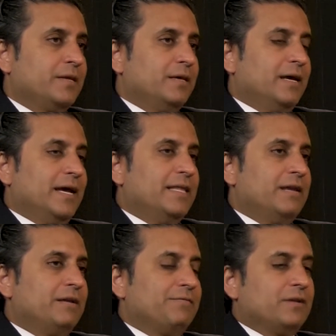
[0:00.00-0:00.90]
And then
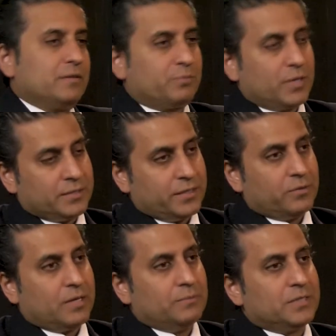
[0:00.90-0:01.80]
you have another president who
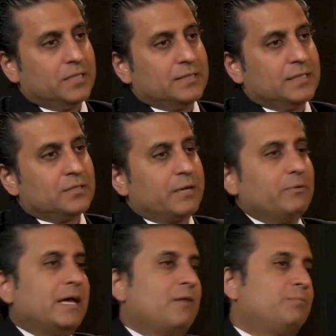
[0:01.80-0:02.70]
comes in and says, okay, well,
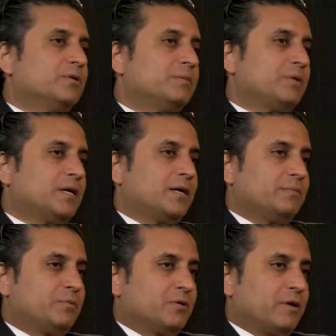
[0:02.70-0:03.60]
now I'm pulling the plug on the
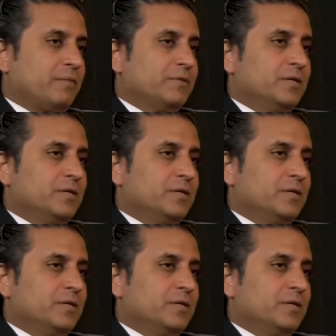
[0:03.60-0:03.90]
program.